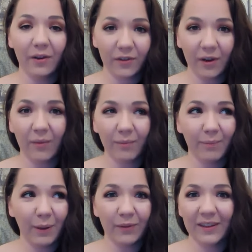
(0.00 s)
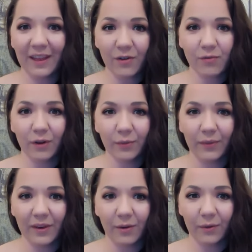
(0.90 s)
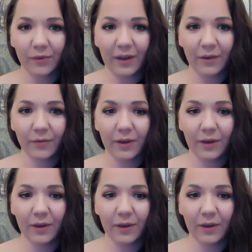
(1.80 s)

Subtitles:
you start building that trust within yourself,